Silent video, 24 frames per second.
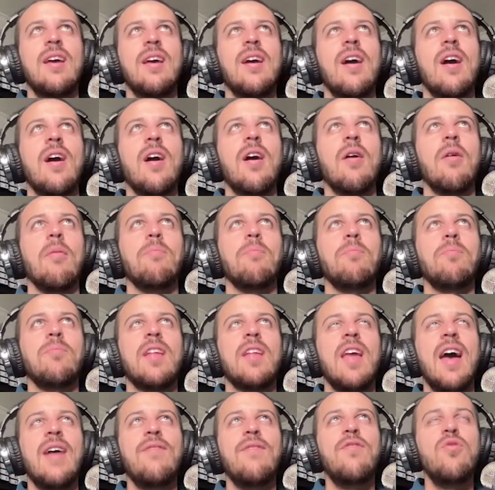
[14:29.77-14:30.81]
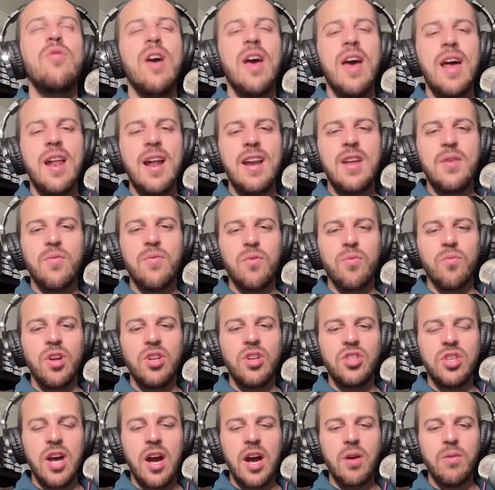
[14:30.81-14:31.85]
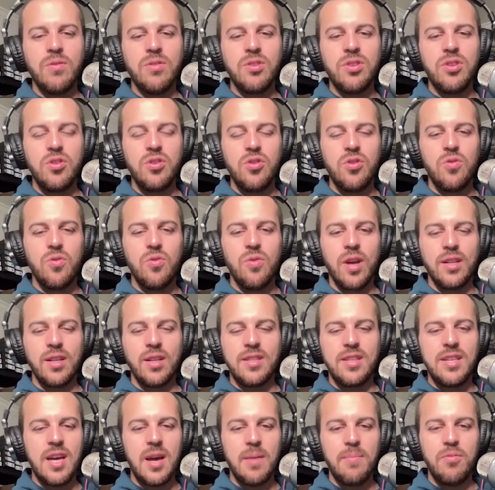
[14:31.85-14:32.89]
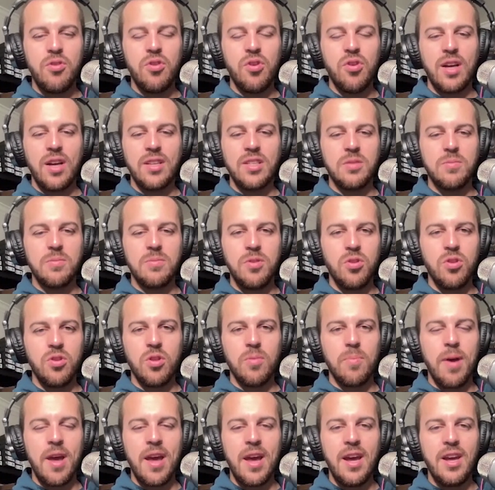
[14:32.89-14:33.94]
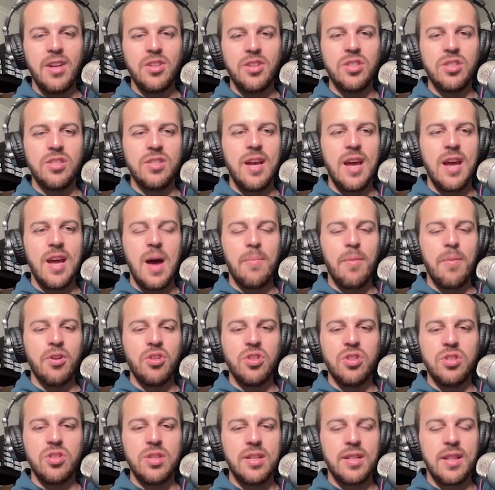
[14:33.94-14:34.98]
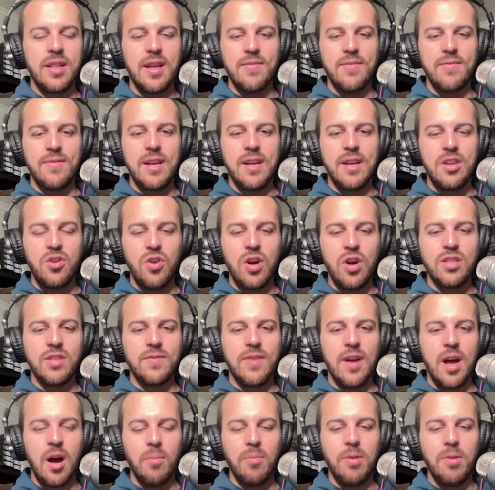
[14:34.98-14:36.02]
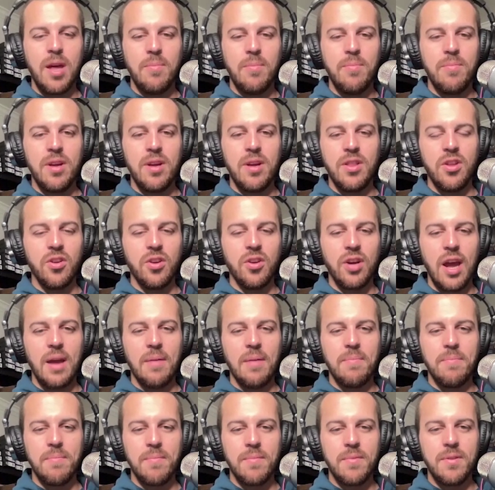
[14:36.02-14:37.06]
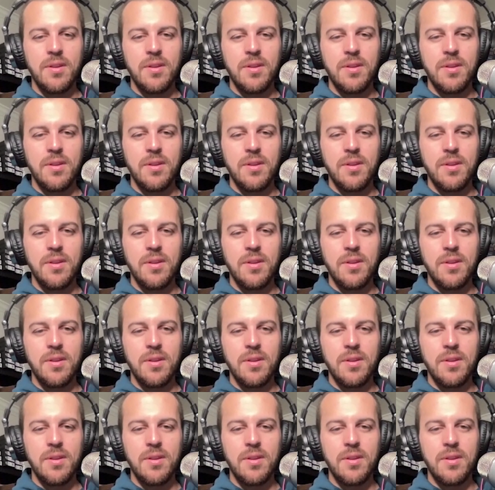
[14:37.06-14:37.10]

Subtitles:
have you had anyone reach out to you, like DM you guys the page and say how much you guys have helped them in their game?